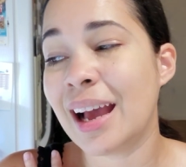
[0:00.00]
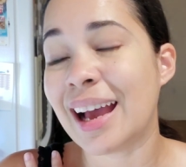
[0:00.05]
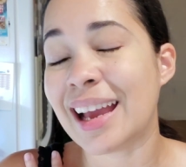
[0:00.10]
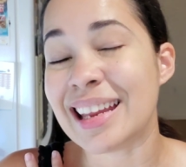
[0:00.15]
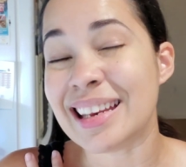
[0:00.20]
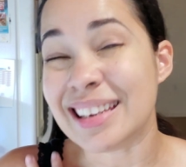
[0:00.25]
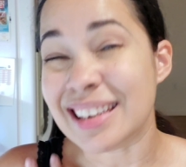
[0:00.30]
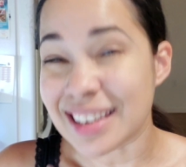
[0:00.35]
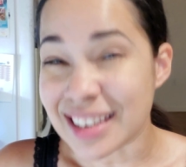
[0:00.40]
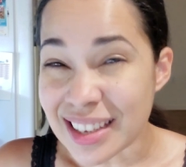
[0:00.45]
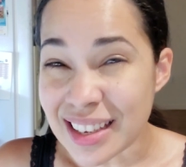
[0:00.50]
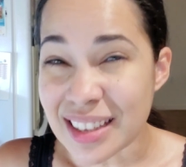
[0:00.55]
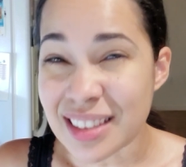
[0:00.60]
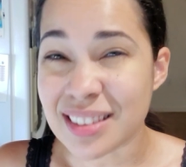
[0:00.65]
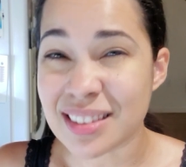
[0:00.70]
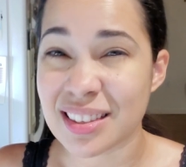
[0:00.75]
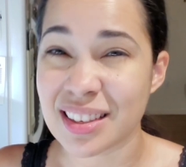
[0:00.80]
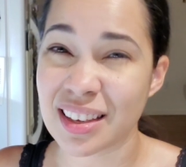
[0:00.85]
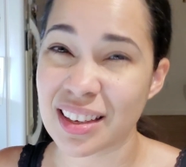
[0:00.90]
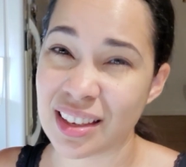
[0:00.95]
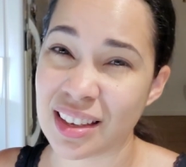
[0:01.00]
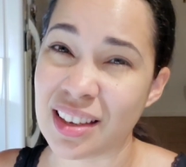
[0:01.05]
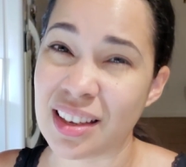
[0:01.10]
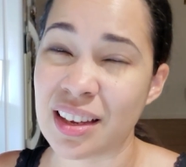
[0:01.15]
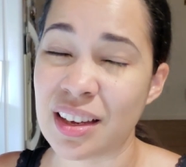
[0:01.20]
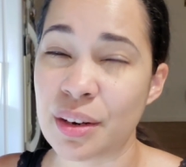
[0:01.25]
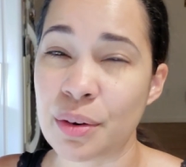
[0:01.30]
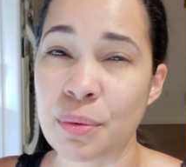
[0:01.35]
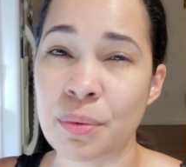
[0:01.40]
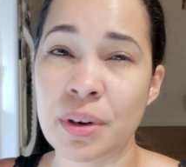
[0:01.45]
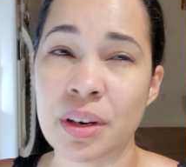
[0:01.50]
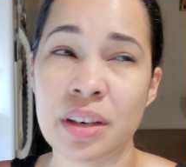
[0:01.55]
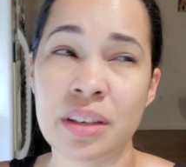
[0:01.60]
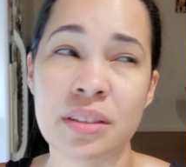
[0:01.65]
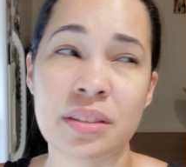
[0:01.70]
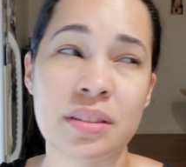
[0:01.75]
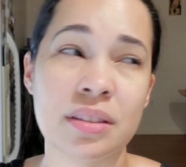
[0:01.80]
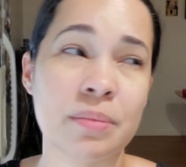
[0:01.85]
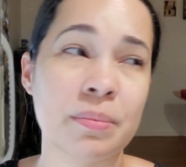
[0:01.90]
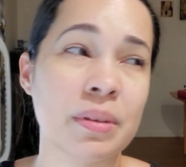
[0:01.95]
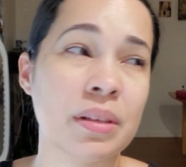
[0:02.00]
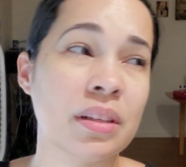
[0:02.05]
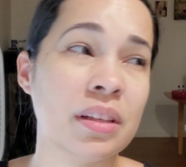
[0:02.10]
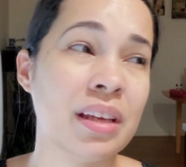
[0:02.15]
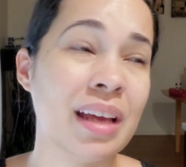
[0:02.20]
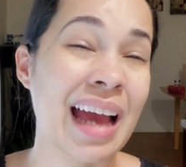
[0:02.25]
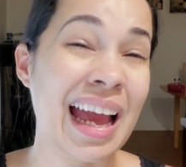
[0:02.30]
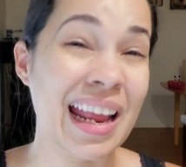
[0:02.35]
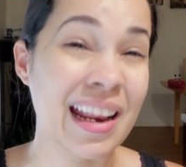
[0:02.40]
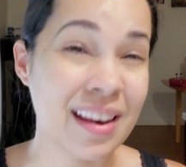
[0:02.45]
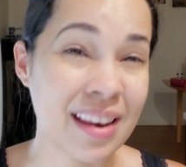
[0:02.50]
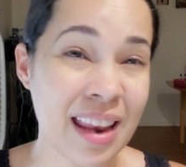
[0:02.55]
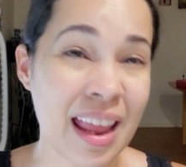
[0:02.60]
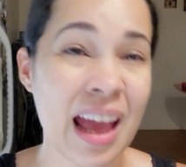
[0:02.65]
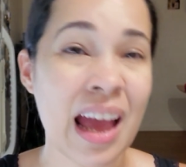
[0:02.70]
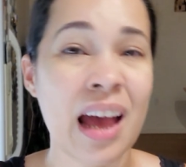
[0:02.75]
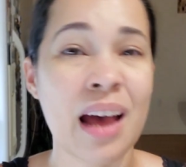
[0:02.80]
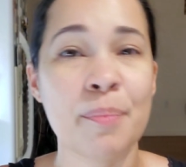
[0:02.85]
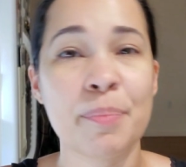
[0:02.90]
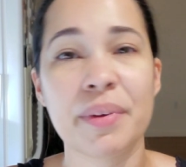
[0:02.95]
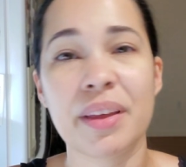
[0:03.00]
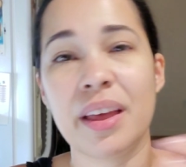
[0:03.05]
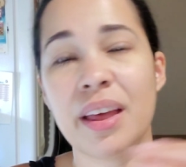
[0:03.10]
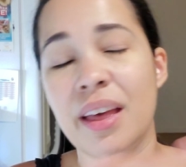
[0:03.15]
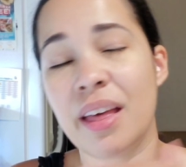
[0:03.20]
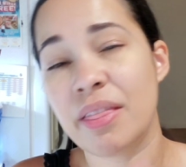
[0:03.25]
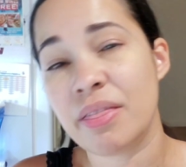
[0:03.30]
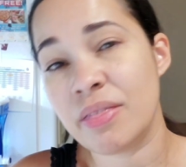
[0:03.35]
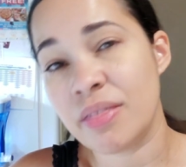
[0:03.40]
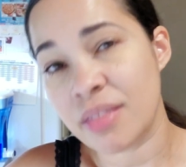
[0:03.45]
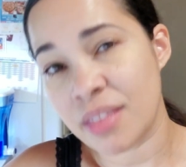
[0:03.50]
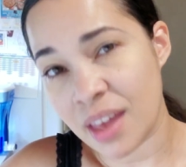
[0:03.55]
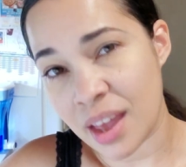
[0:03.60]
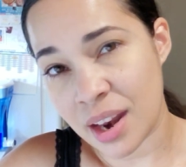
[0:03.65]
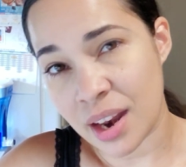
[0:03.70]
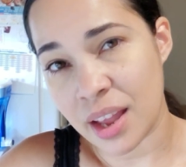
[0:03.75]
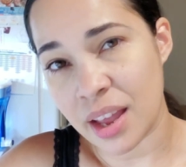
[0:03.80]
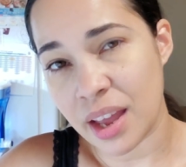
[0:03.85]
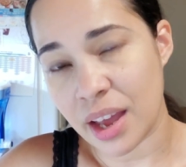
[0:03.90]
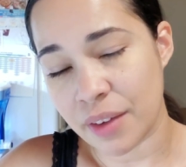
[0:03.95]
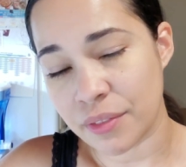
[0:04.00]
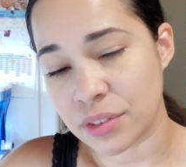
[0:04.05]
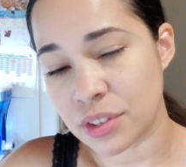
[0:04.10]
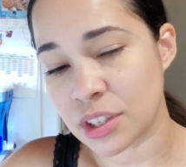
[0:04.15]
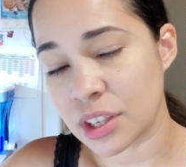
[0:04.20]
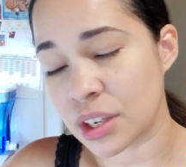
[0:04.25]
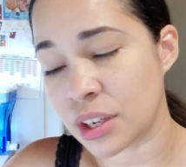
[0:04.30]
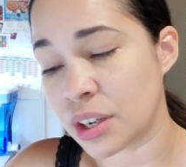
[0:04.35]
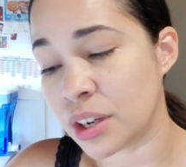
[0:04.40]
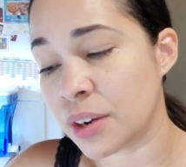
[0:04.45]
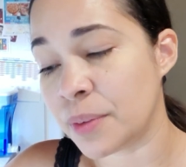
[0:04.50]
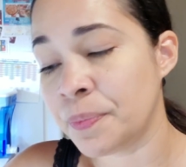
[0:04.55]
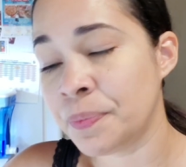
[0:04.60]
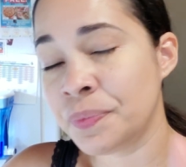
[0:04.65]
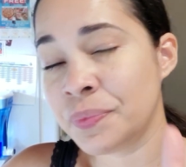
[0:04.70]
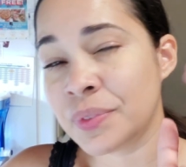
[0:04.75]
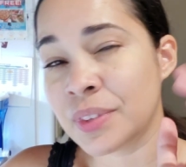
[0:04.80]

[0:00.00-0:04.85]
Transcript: I need to eat, whereas typically I nap and then I have dinner.